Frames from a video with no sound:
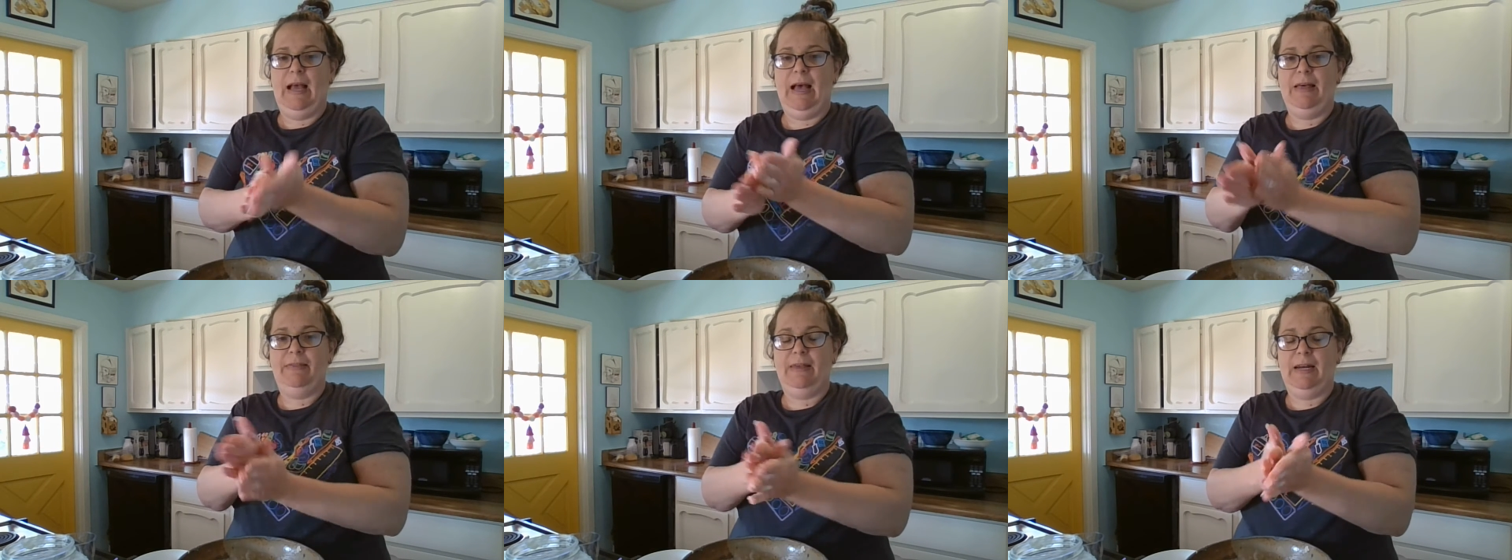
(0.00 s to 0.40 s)

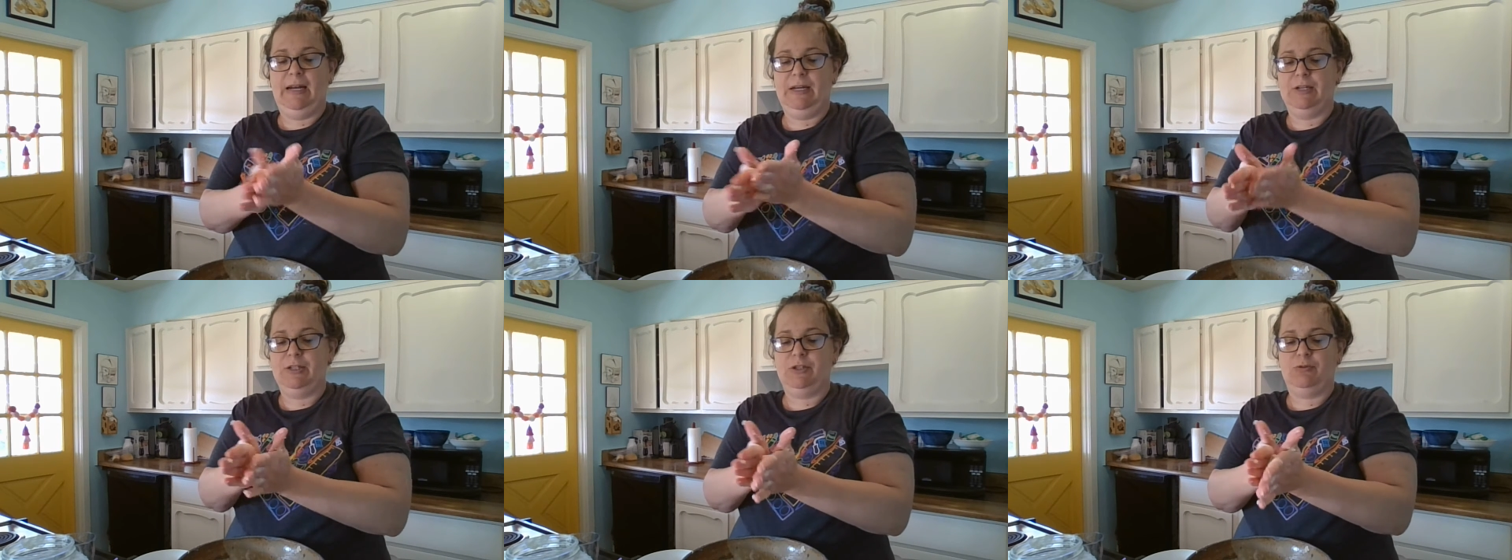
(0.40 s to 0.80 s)
and then
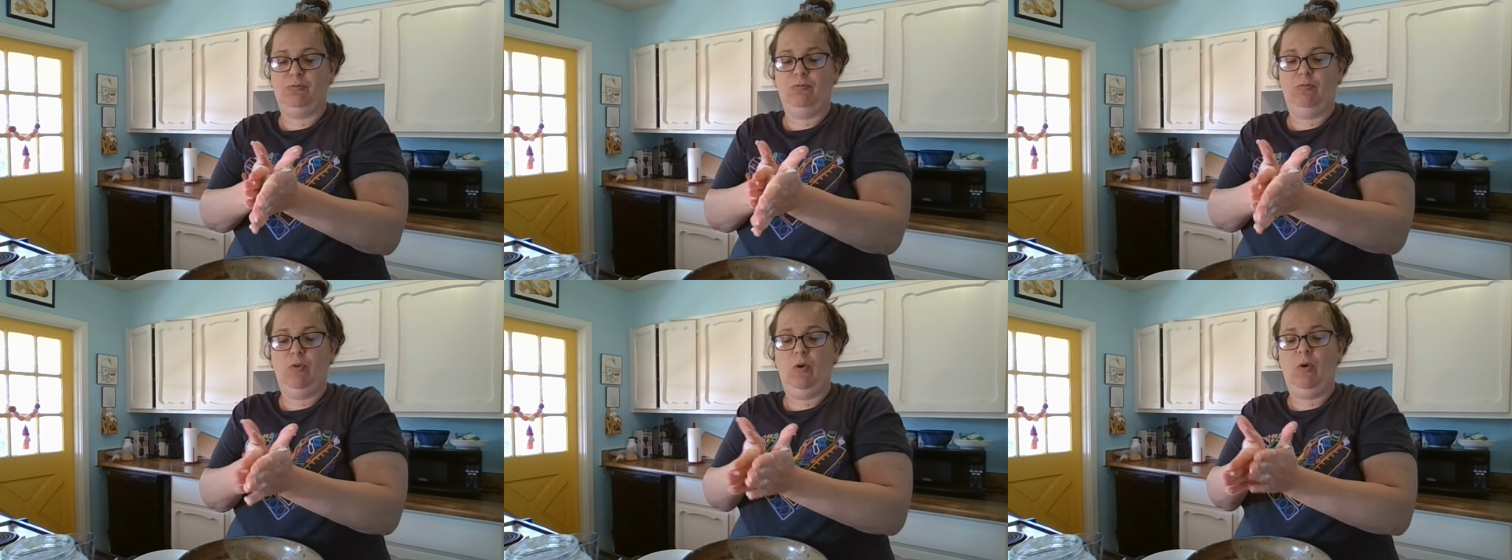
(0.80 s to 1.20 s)
I just
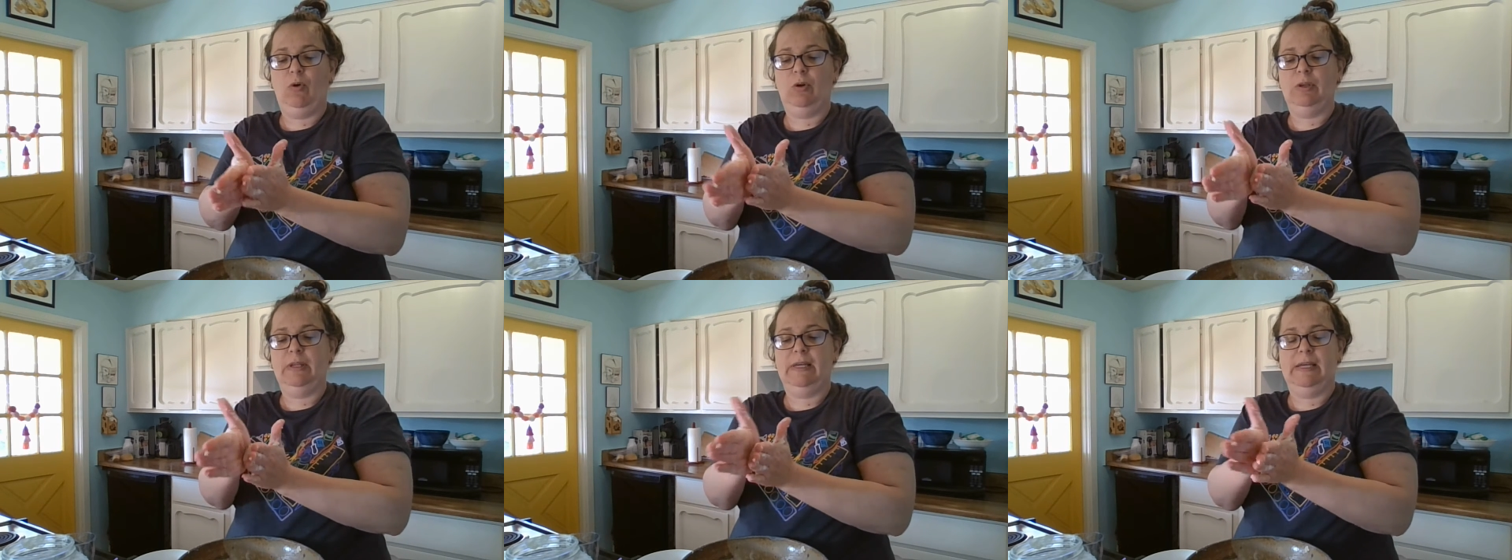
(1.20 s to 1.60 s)

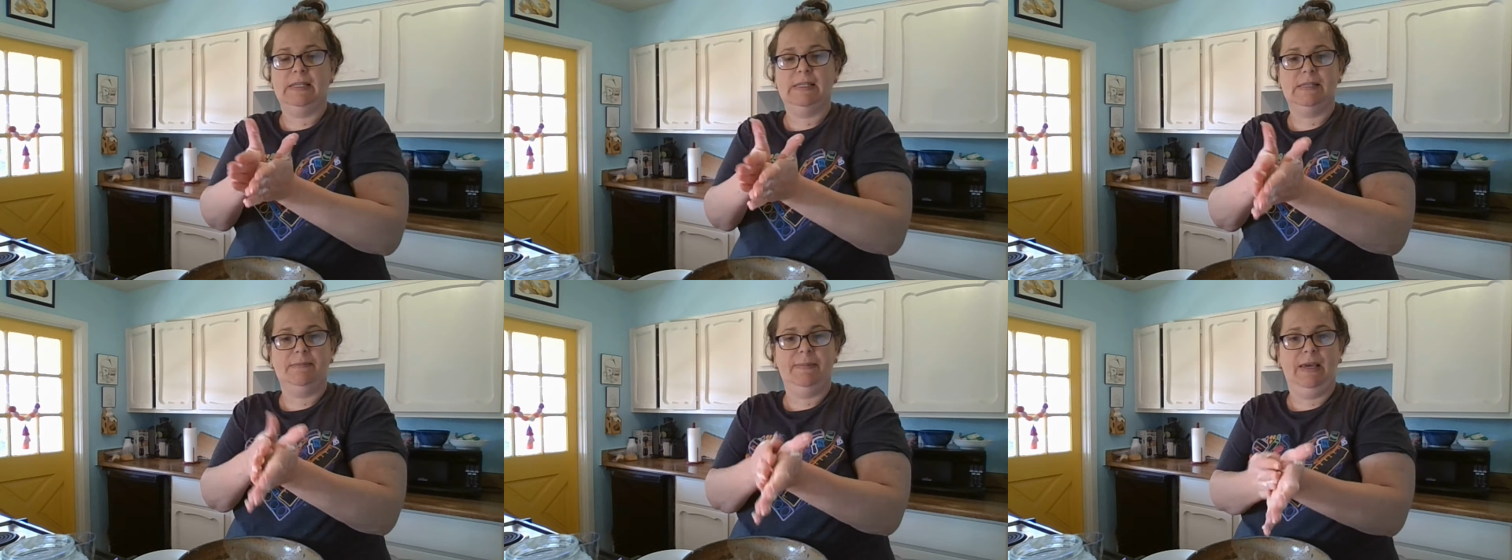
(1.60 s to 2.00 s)
rolled
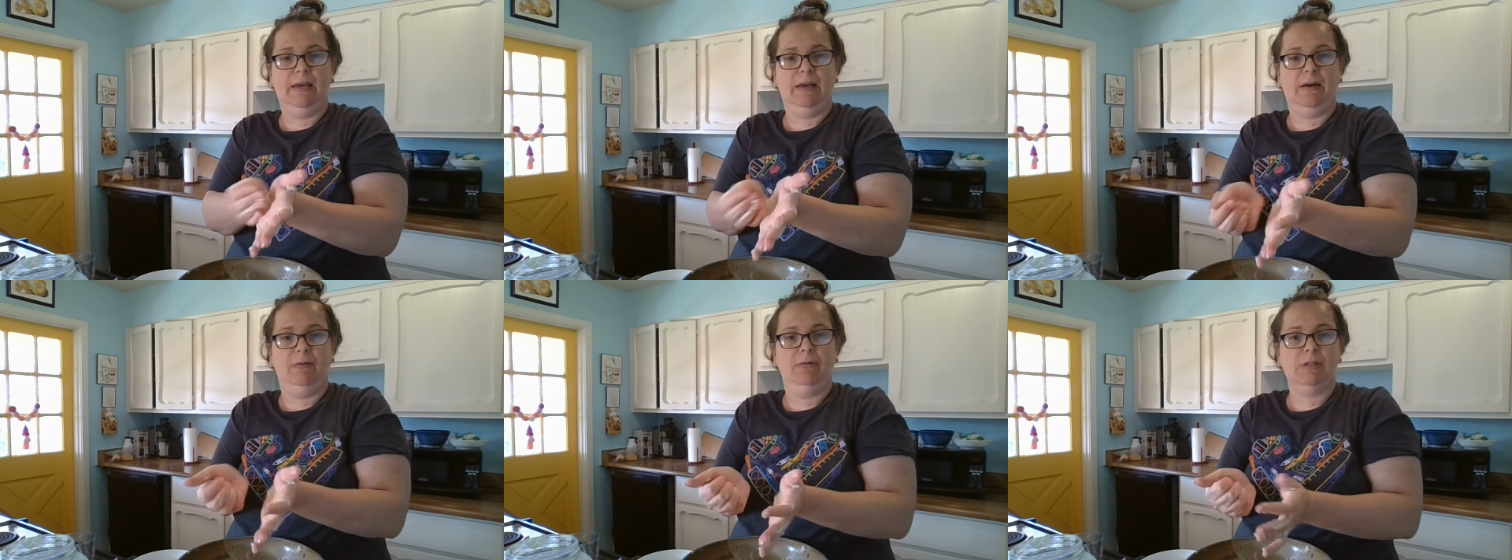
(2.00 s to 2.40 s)
it to
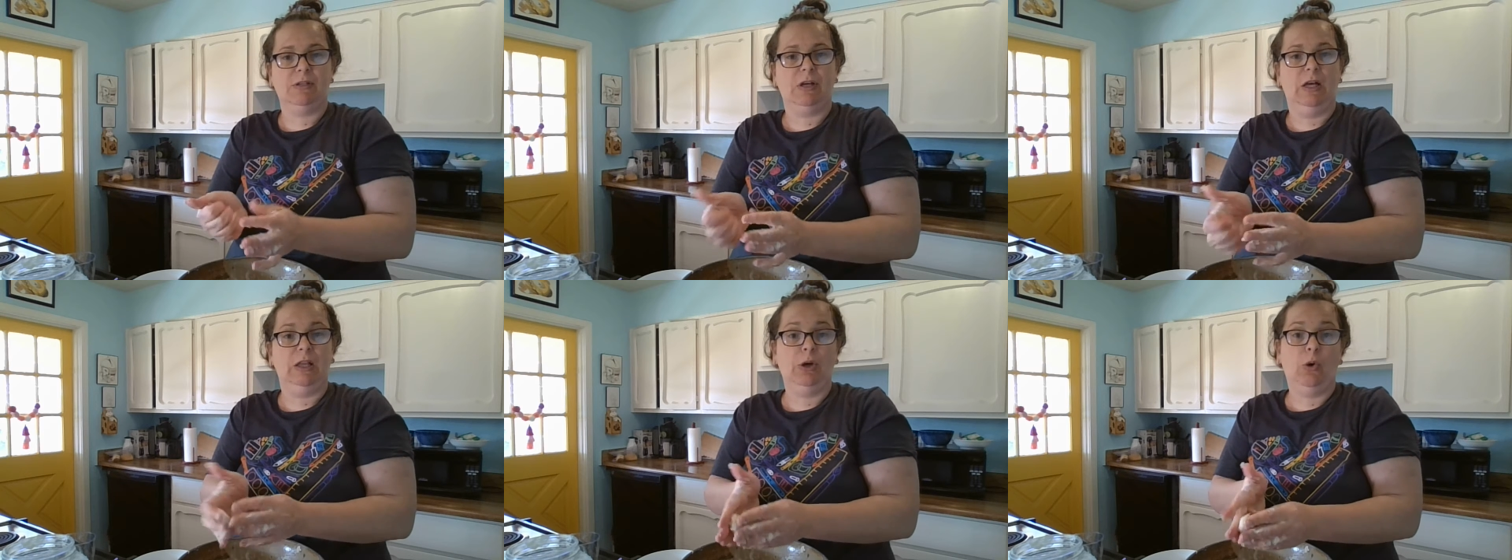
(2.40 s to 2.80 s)
make
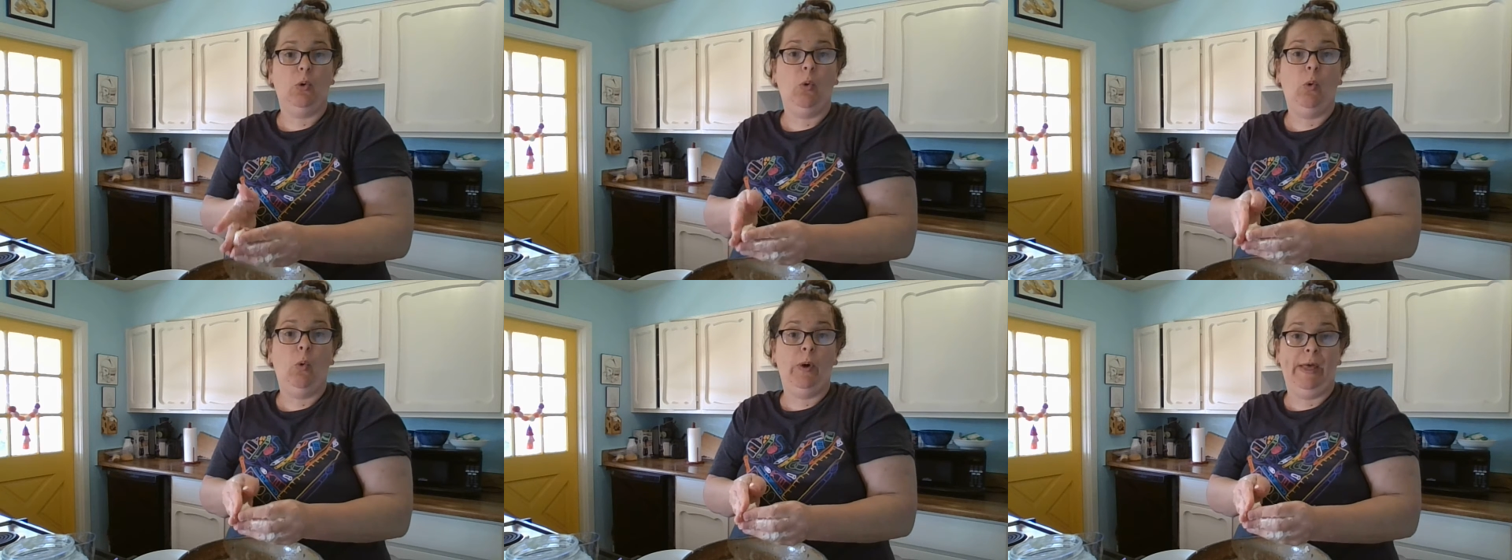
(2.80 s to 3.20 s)
what's called a
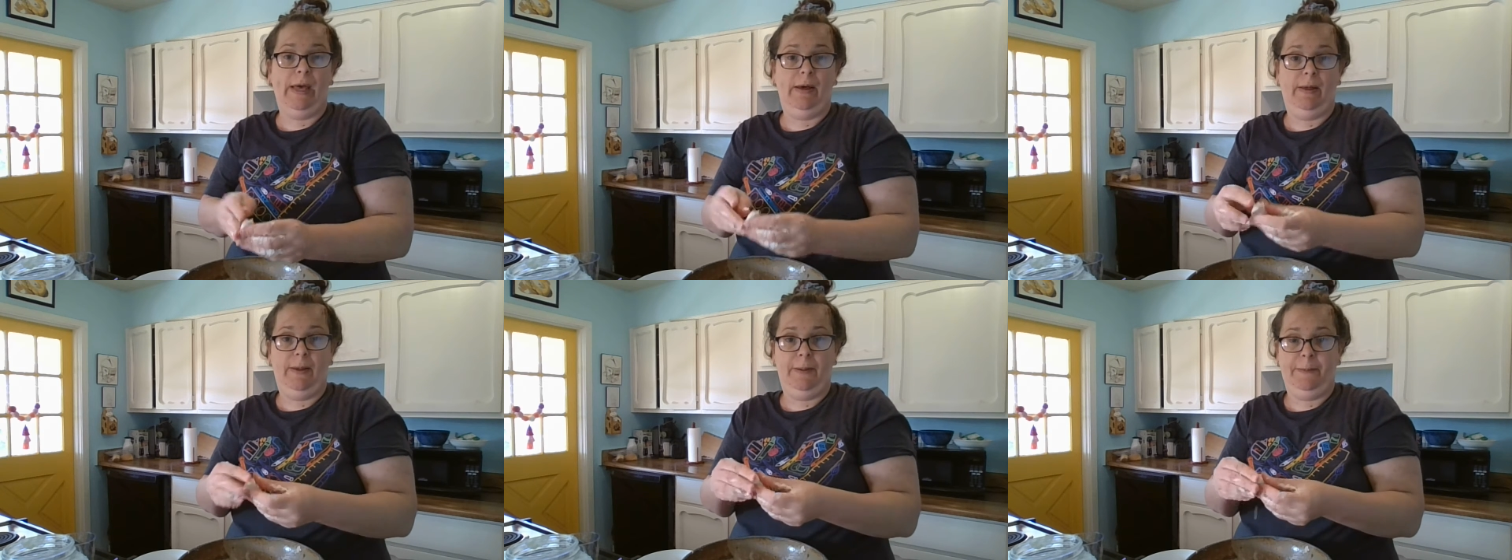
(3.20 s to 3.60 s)
coil.